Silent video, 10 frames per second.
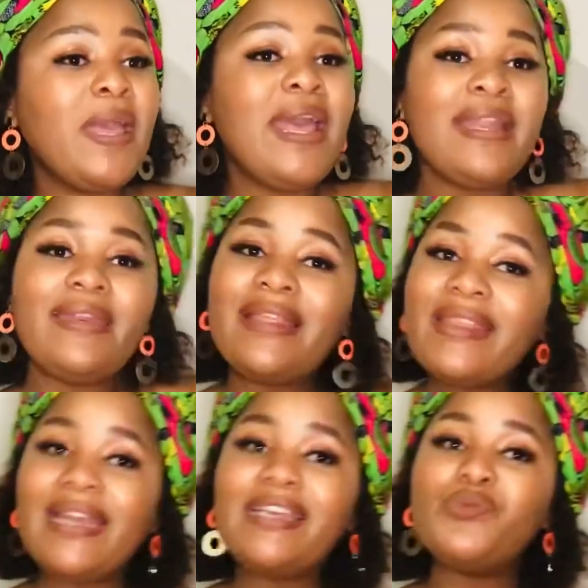
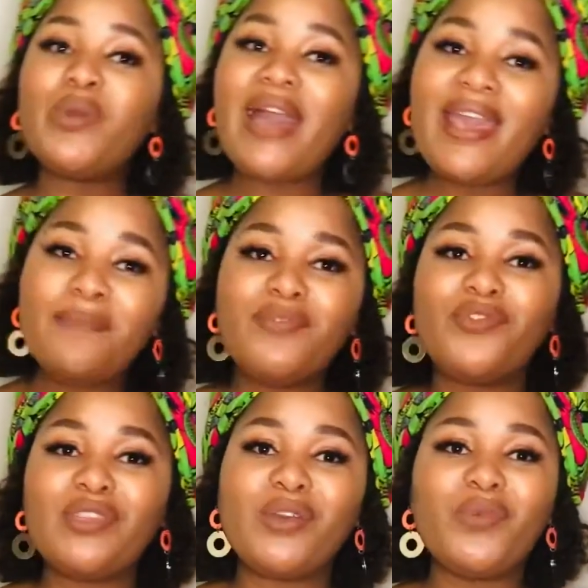Nonetheless, we are happy for
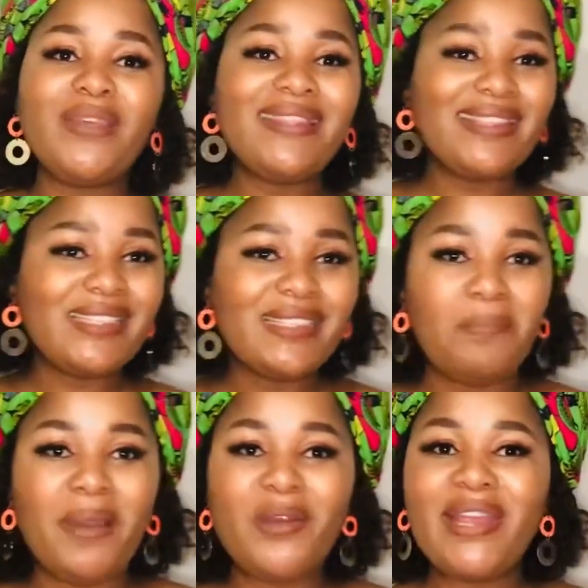the queen. This is
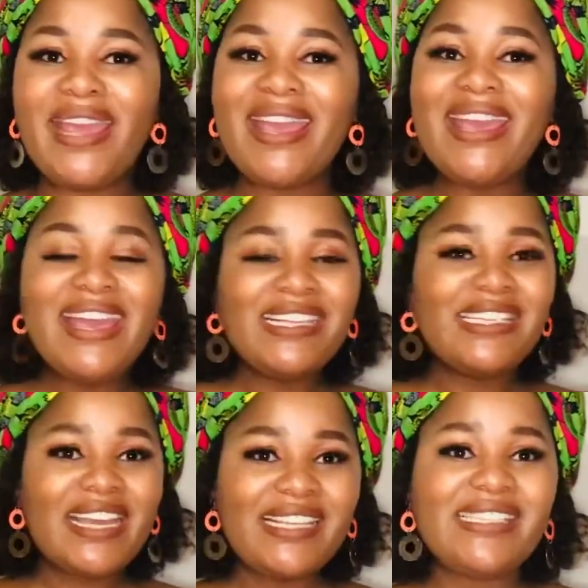about her. She
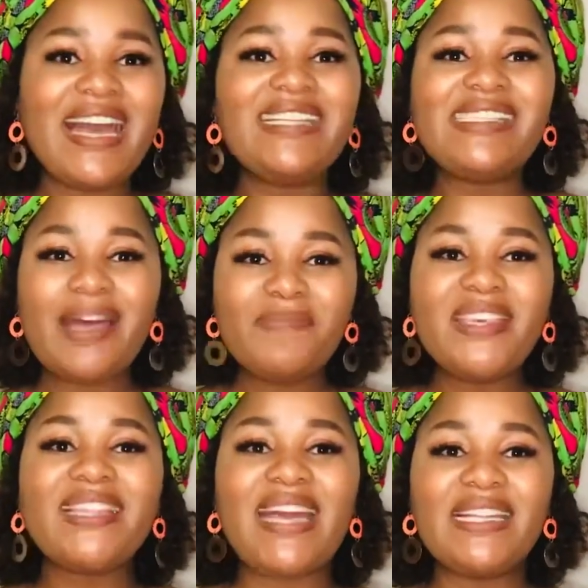has done something
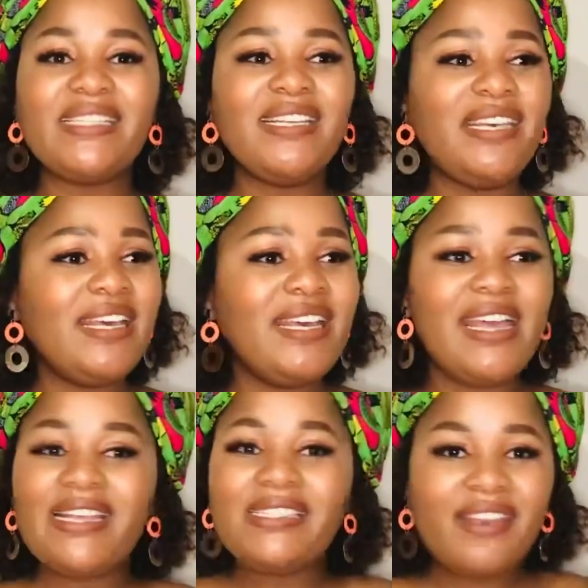that
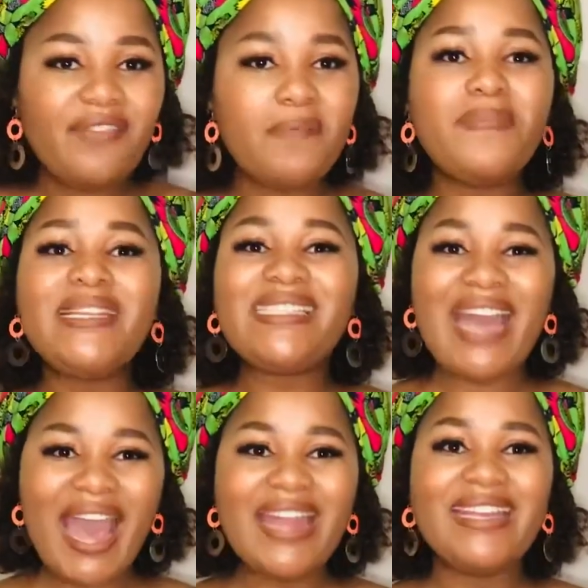has never been
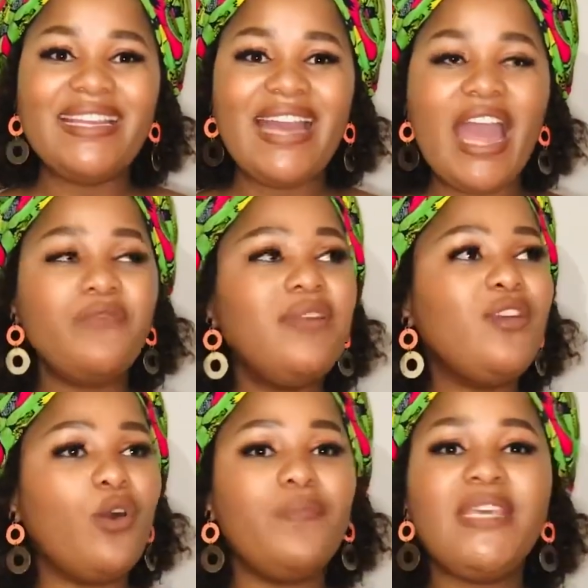done. I really
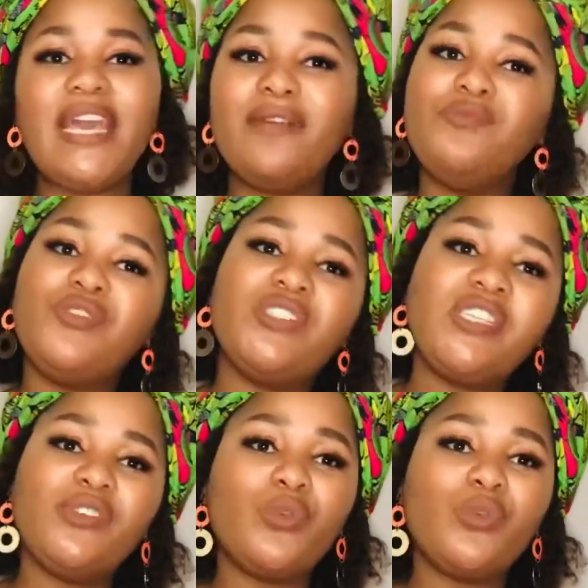hope the young musicians who